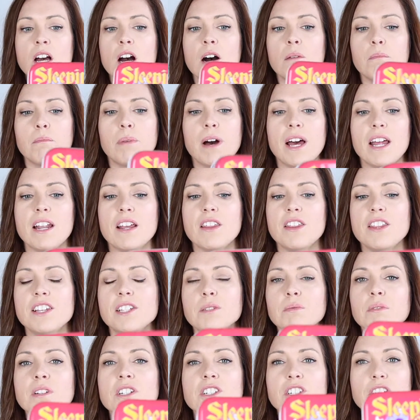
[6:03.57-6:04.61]
But
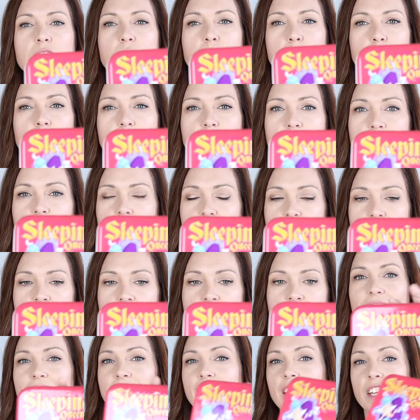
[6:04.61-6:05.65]
this one's just really
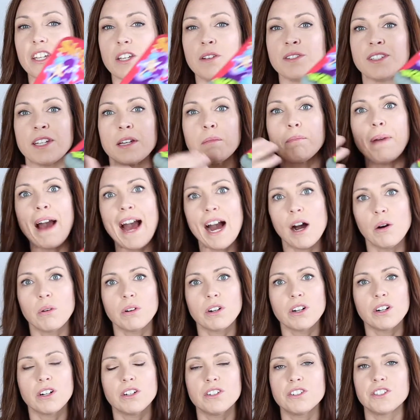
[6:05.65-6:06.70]
fun, like using
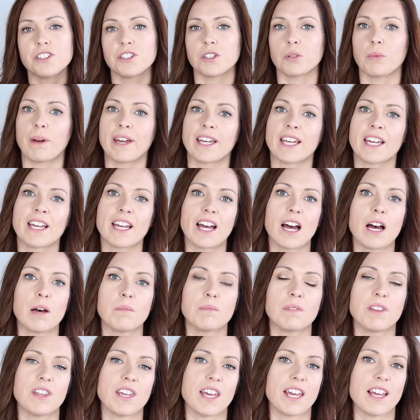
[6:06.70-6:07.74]
powers. You're waking up
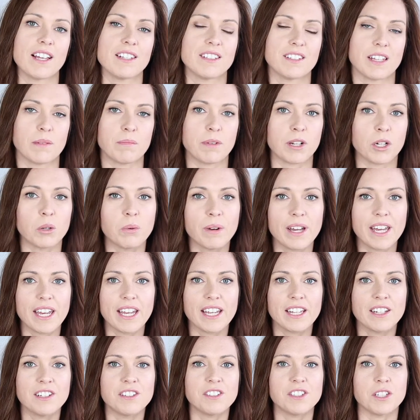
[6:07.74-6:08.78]
the sleeping
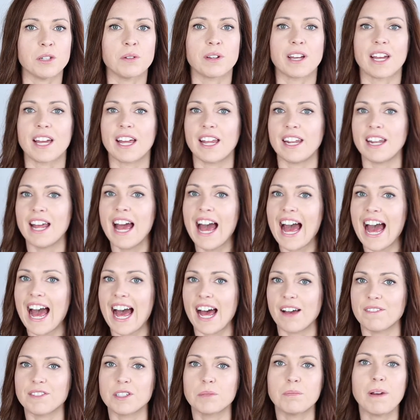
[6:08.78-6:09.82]
queens. You can
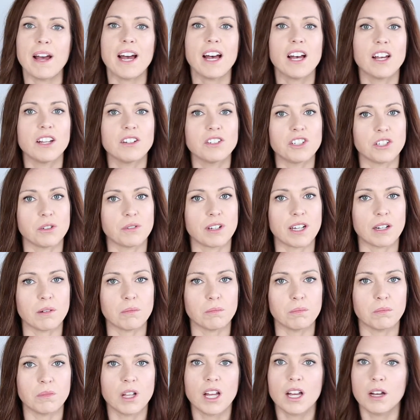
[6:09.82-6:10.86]
have spells. You can
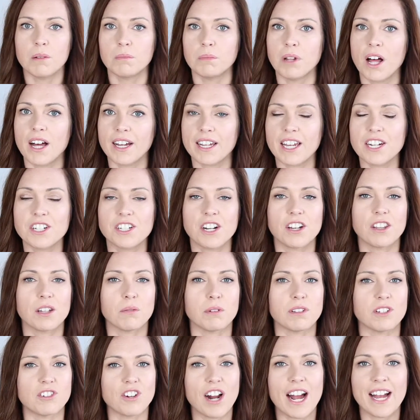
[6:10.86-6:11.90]
block each other
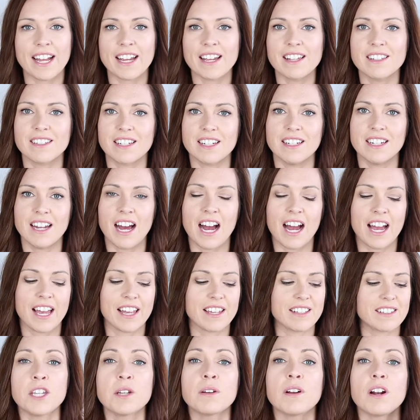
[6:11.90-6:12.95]
with dragons at night.
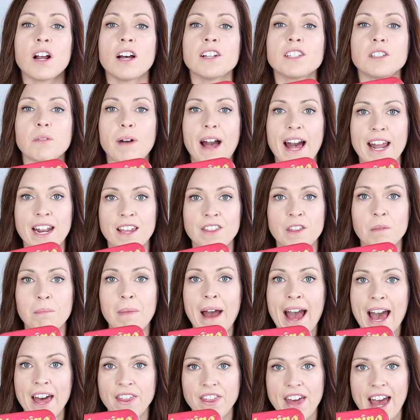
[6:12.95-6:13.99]
And you can also add in the
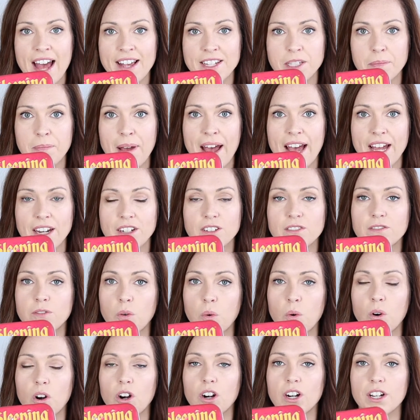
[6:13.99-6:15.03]
math aspect
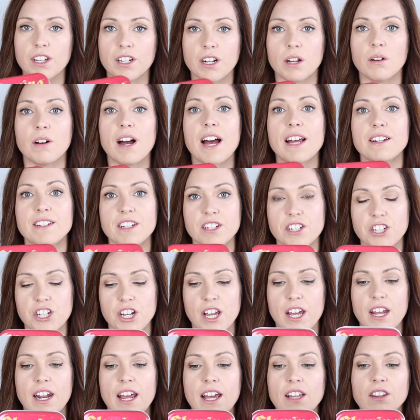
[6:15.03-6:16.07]
for, you know, addition
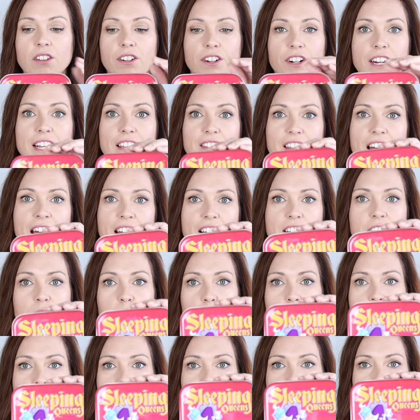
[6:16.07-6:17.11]
and learning that as
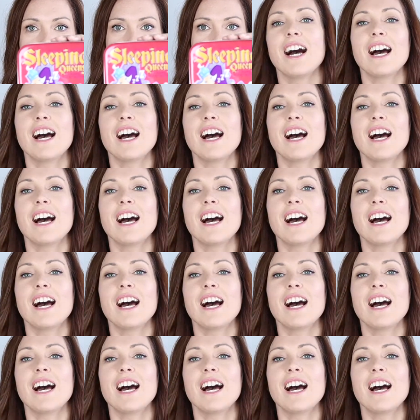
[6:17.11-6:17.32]
well.